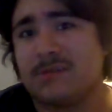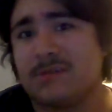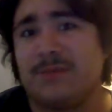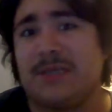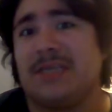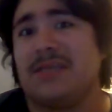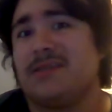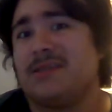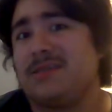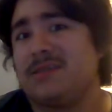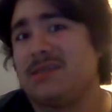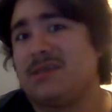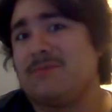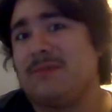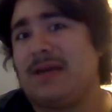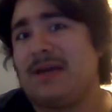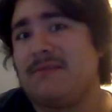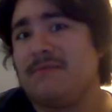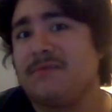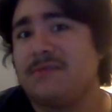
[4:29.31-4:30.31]
because some
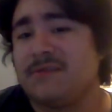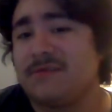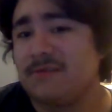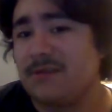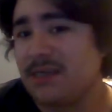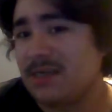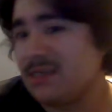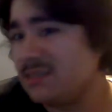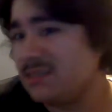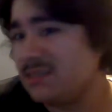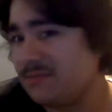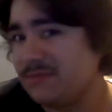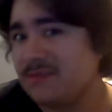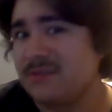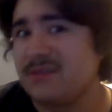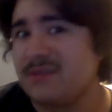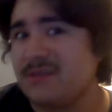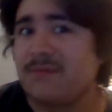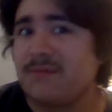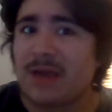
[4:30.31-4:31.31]
have
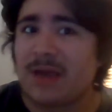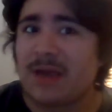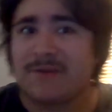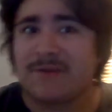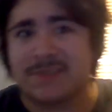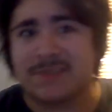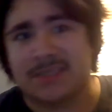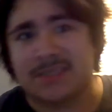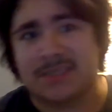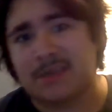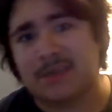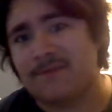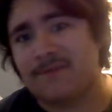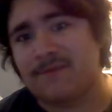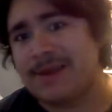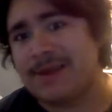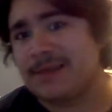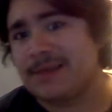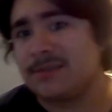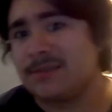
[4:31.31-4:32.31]
ceiling
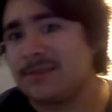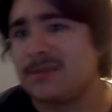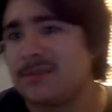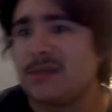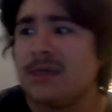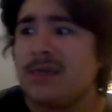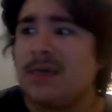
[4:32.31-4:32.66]
fans,